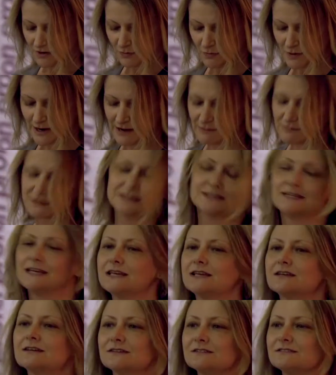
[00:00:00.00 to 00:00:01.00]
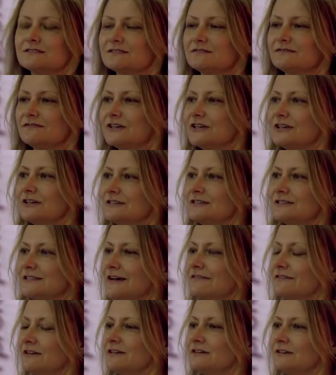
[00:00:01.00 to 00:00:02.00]
where was England's first
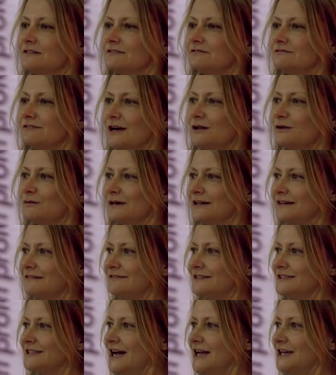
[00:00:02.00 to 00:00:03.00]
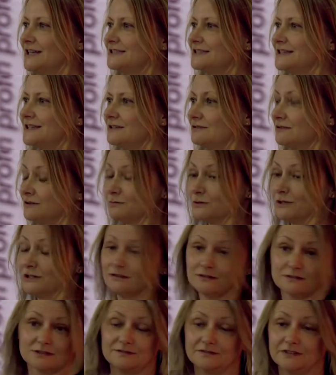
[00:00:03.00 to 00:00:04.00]
ever railway fatality, or the
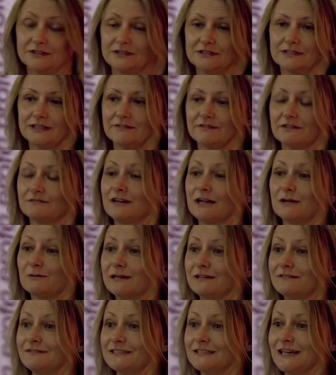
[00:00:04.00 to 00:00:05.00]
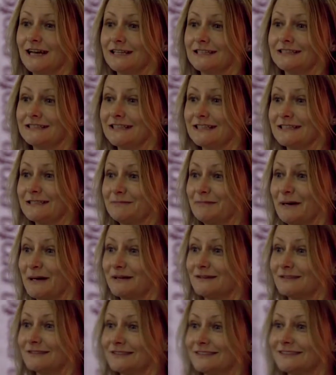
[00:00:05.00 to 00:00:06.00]
world's first ever railway fatality, I
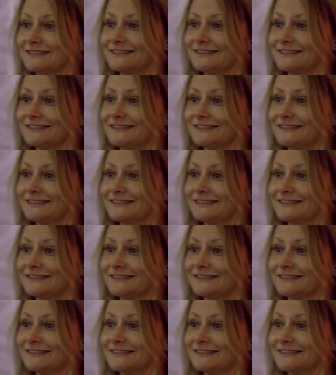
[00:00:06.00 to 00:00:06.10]
suppose?